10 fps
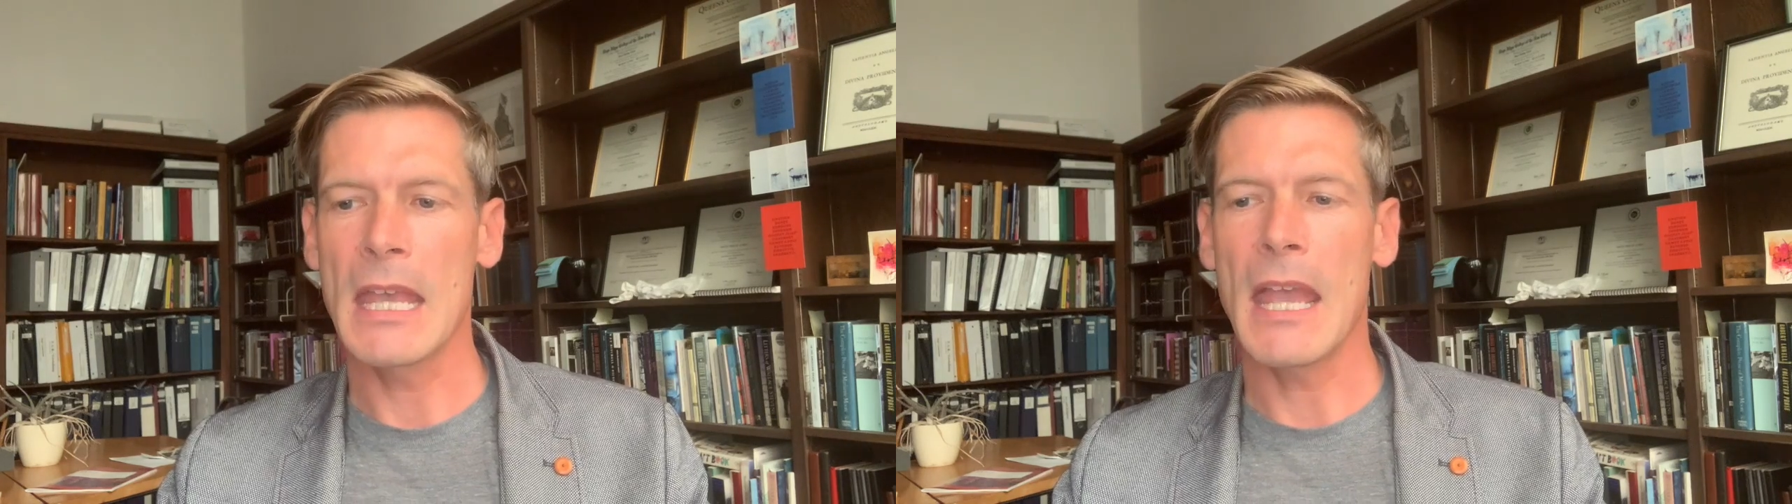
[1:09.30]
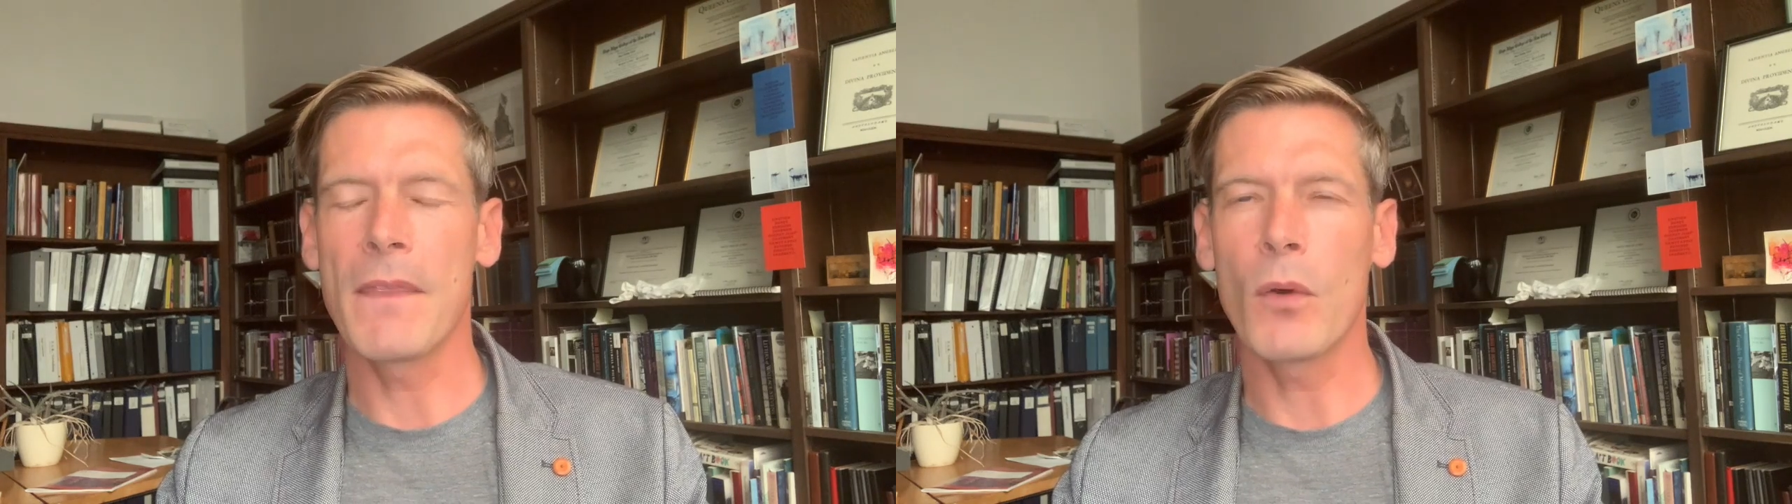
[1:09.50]

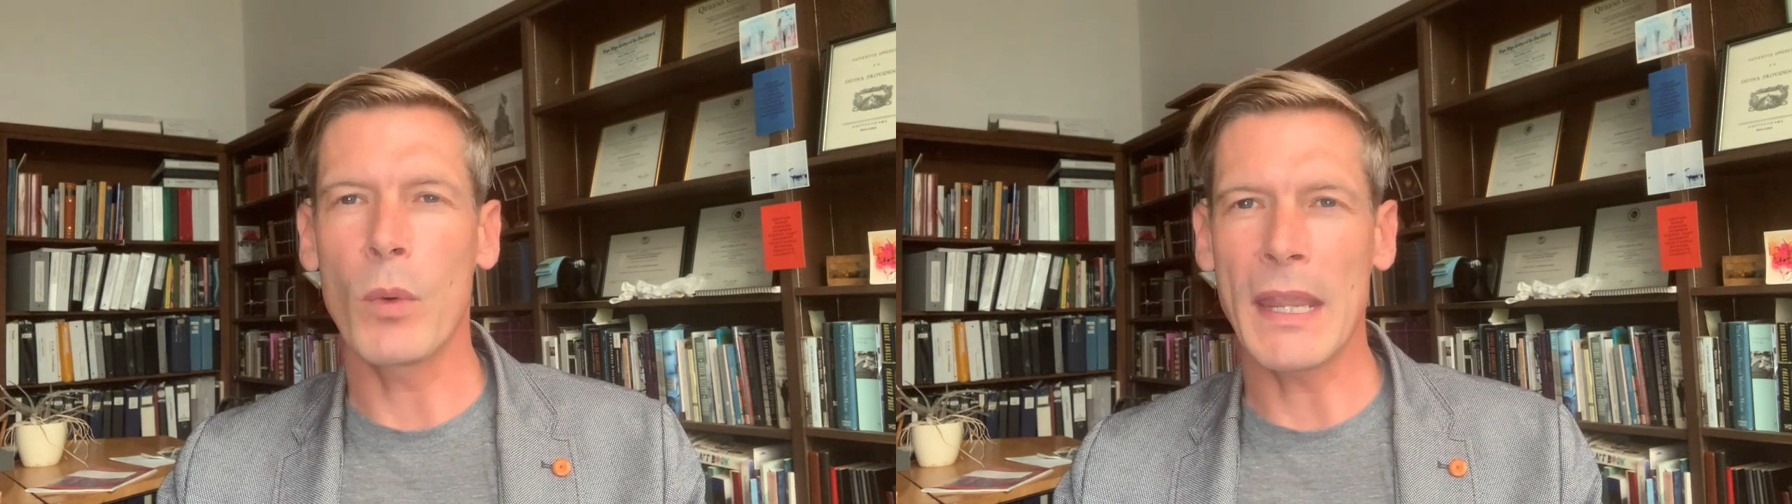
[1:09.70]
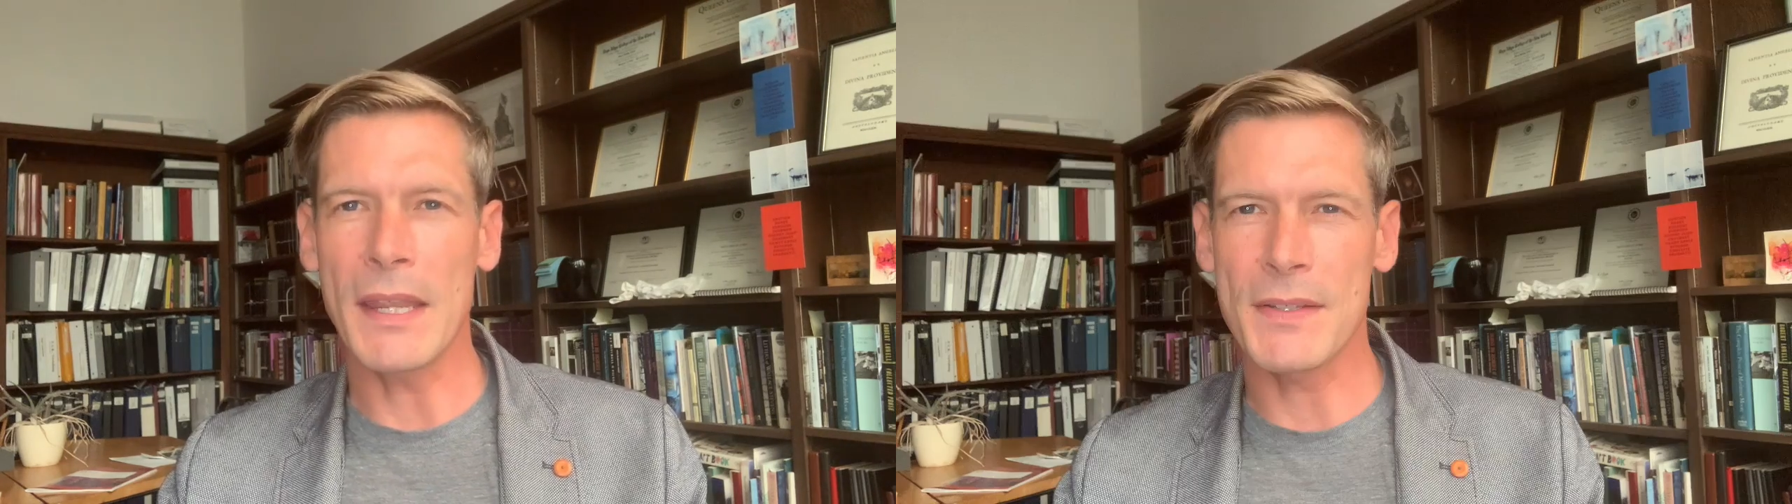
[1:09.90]
and the
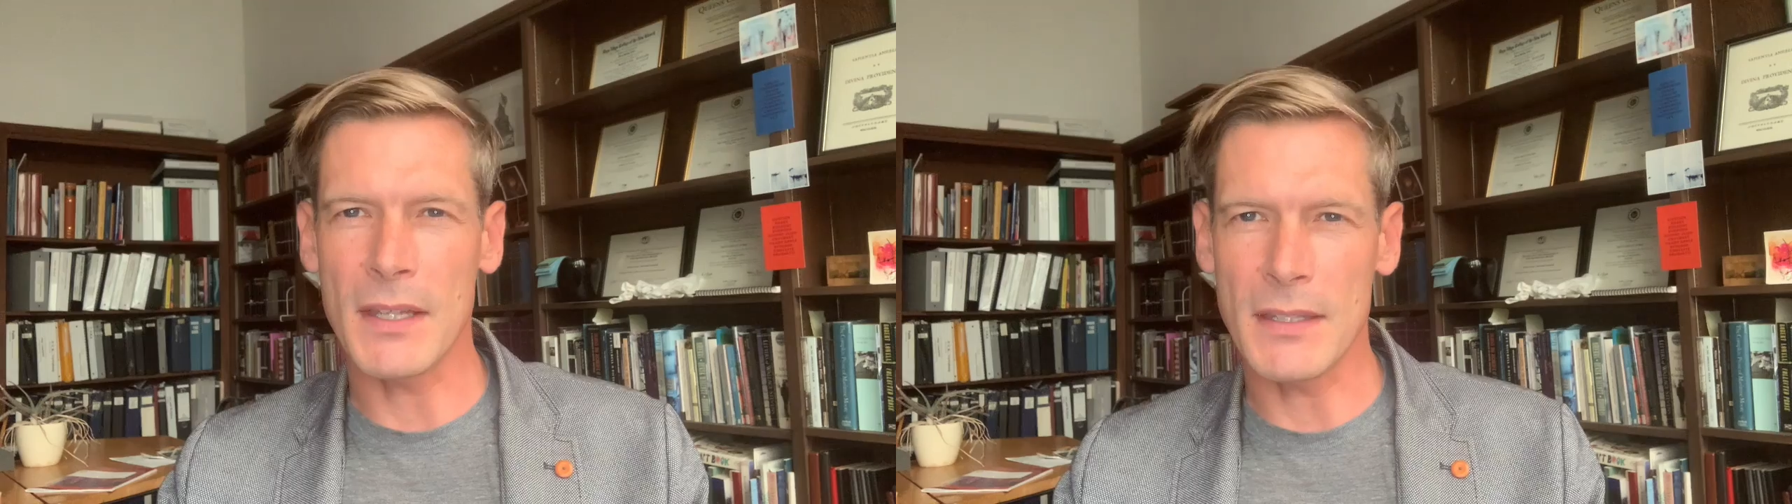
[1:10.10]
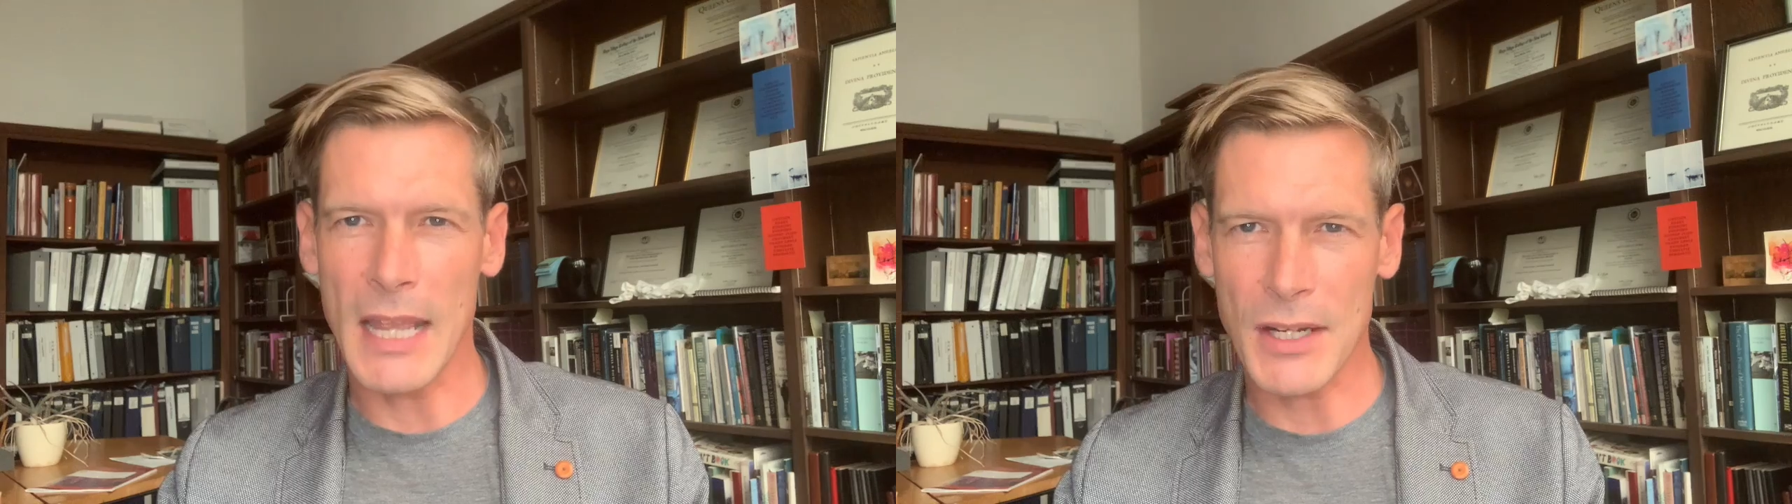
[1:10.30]
ways
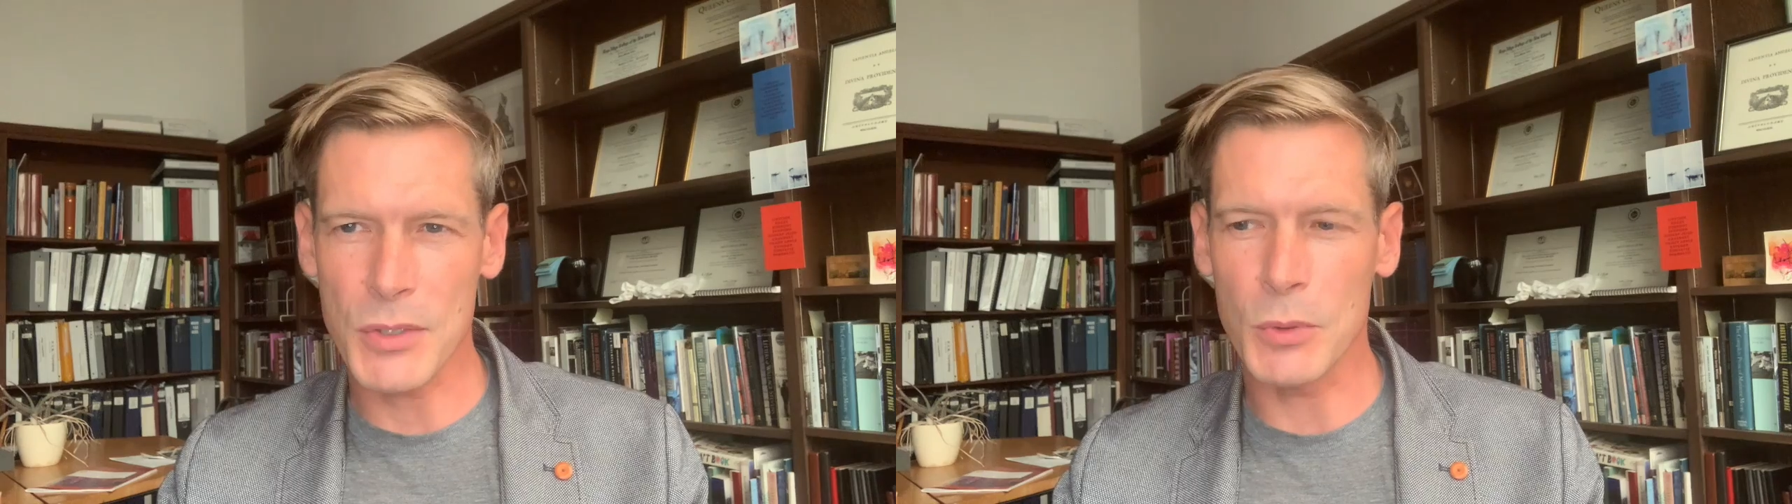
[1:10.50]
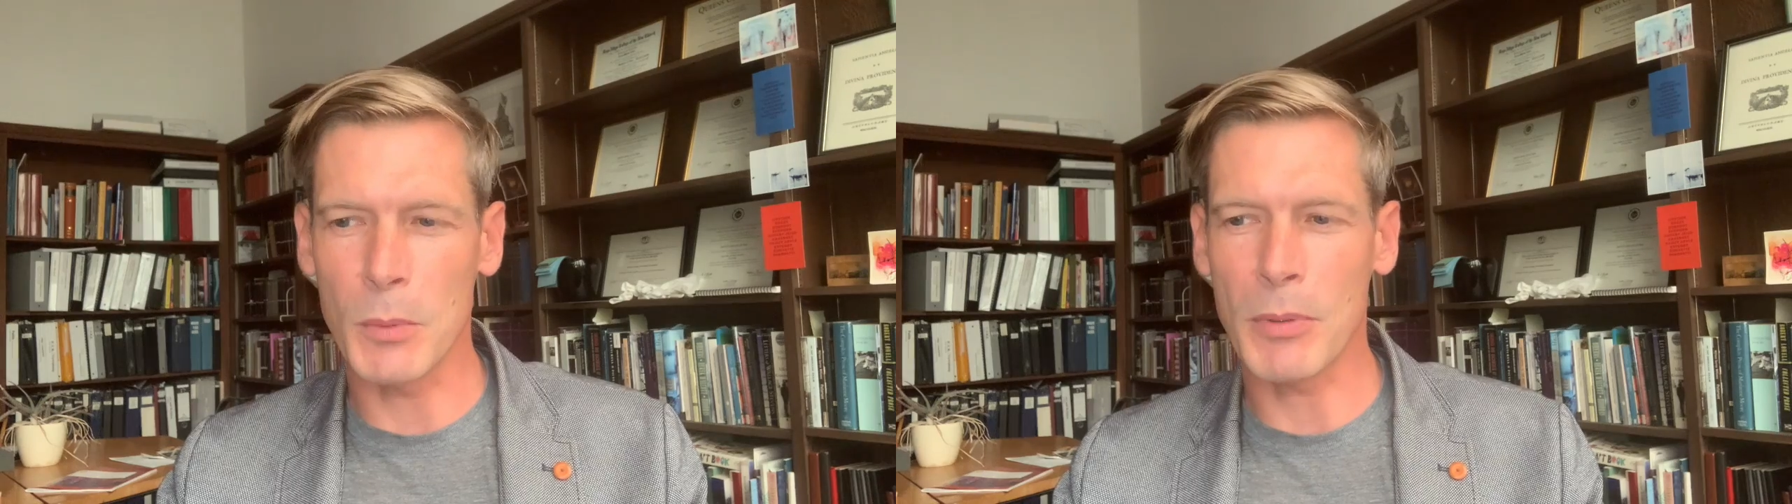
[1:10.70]
that textual